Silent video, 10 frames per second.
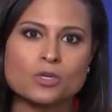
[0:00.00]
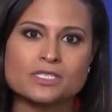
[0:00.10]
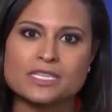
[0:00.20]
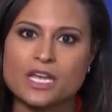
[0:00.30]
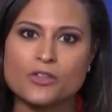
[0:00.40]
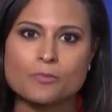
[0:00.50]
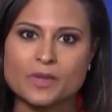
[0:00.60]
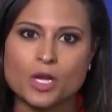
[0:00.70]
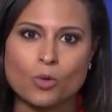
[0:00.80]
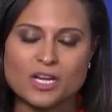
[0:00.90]
The other
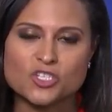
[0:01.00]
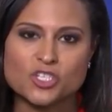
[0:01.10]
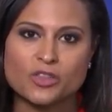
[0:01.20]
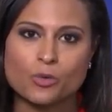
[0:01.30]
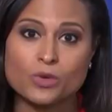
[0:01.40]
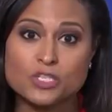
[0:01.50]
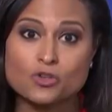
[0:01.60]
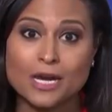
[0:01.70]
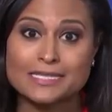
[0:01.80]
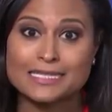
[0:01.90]
big question that we
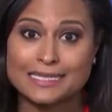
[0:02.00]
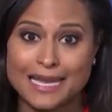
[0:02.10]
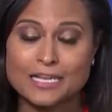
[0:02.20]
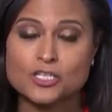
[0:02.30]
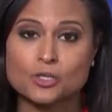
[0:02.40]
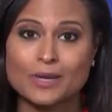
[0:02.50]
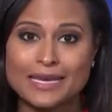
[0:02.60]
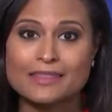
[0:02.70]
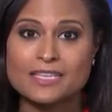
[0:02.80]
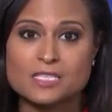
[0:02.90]
tried to get to
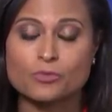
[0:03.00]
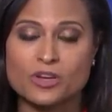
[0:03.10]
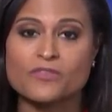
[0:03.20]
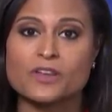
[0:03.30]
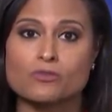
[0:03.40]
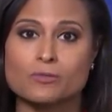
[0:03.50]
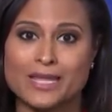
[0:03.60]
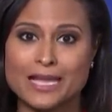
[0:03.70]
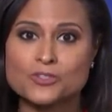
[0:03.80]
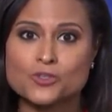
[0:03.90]
in this briefing room
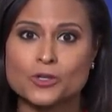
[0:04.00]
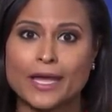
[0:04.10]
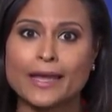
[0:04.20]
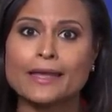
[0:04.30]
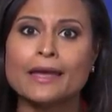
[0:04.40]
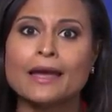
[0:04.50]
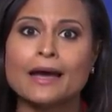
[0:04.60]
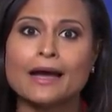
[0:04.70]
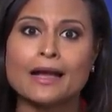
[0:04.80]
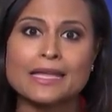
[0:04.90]
yesterday,
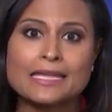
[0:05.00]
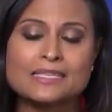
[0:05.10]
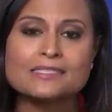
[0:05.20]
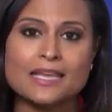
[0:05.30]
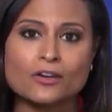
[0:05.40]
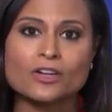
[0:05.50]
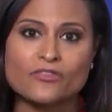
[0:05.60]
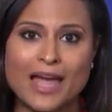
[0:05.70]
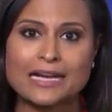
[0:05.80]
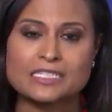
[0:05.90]
uh, is there in
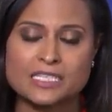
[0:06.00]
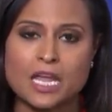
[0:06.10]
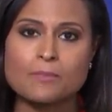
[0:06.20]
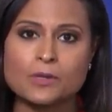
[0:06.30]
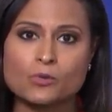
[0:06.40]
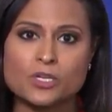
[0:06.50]
fact a tape in